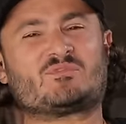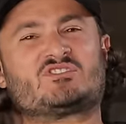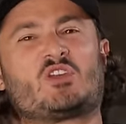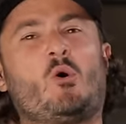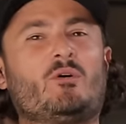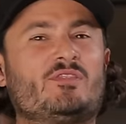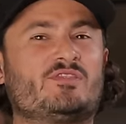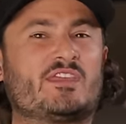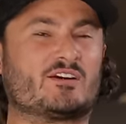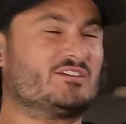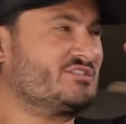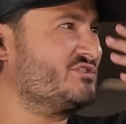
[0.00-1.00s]
So
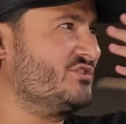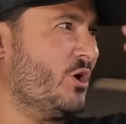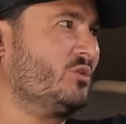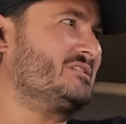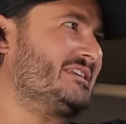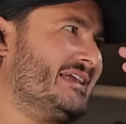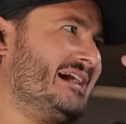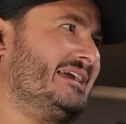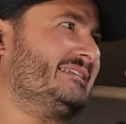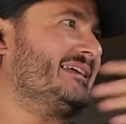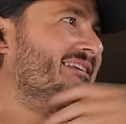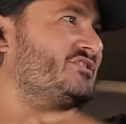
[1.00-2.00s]
there is no
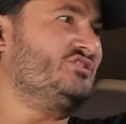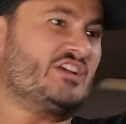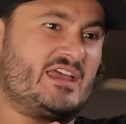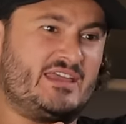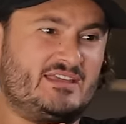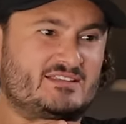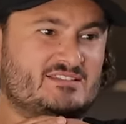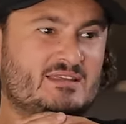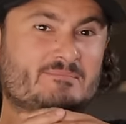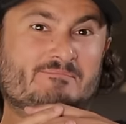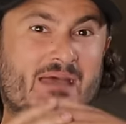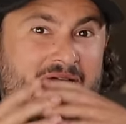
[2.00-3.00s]
denying that Jay is
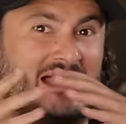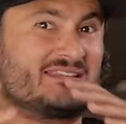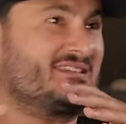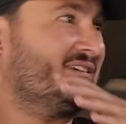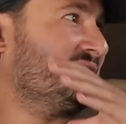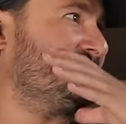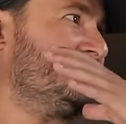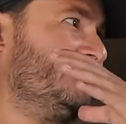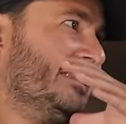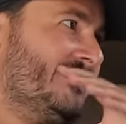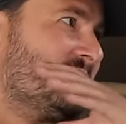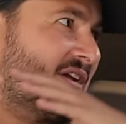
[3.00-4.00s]
a massive
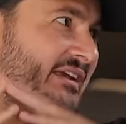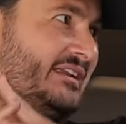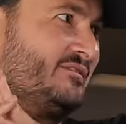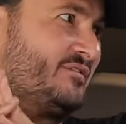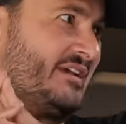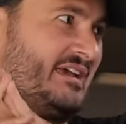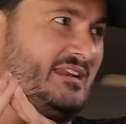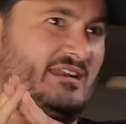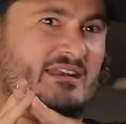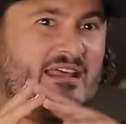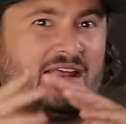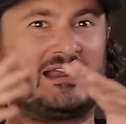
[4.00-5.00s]
Lamborghini fan,
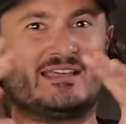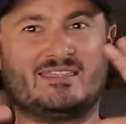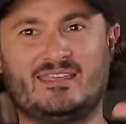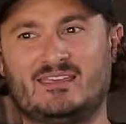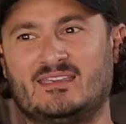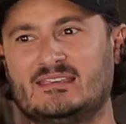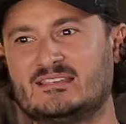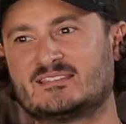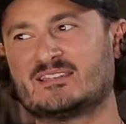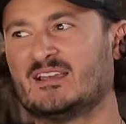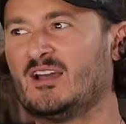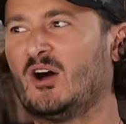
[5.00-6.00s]
and I think
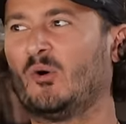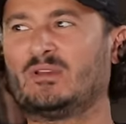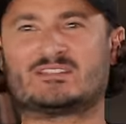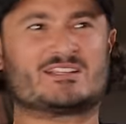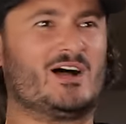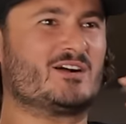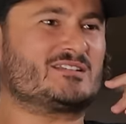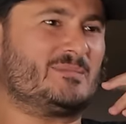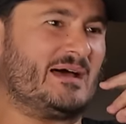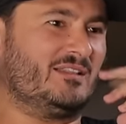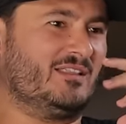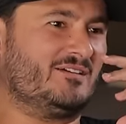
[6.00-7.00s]
he's always talked
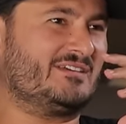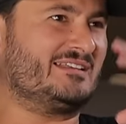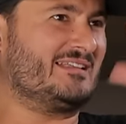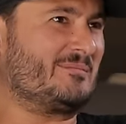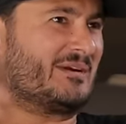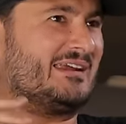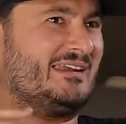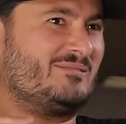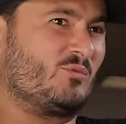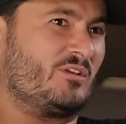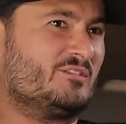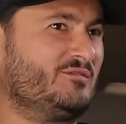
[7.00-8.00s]
about loving
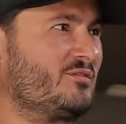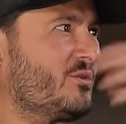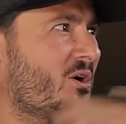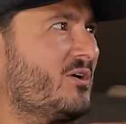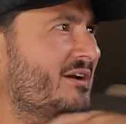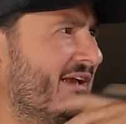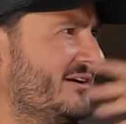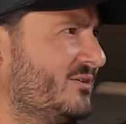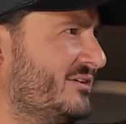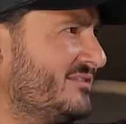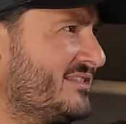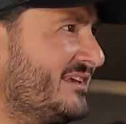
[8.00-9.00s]
Lamborghini more than Ferrari. I
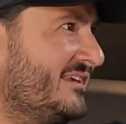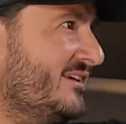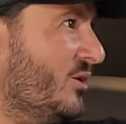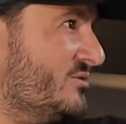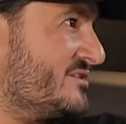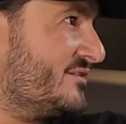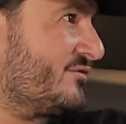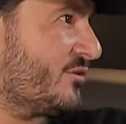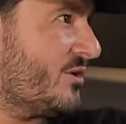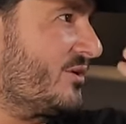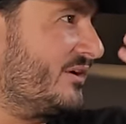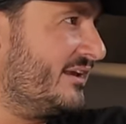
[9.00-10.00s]
don't even think he owns a
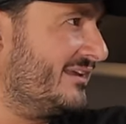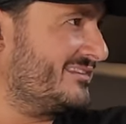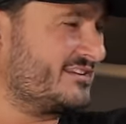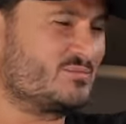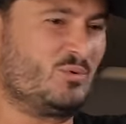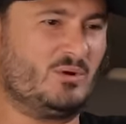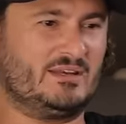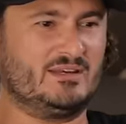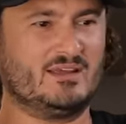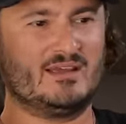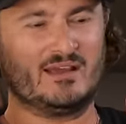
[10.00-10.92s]
Ferrari at this point.